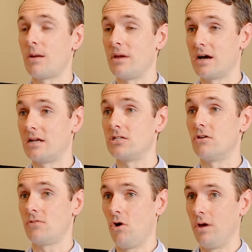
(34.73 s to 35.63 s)
be kind of
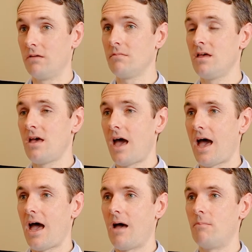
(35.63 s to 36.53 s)
tough going,
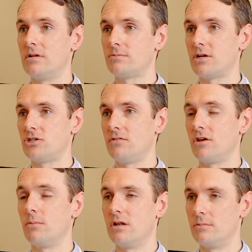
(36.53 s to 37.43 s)
especially you
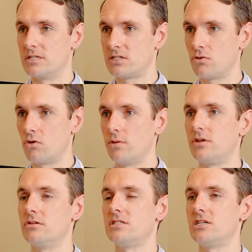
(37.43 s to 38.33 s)
can be a little bit sore with
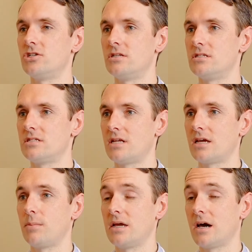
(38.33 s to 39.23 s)
your incisions. It
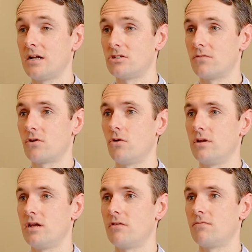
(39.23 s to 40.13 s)
can be kind of tough
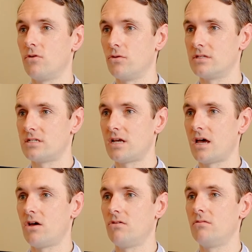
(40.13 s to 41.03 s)
going to get fluids
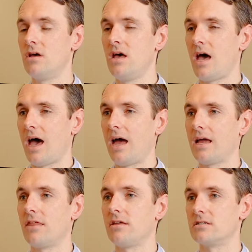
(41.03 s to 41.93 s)
down and
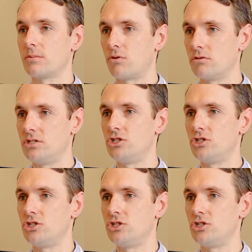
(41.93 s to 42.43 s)
get things like protein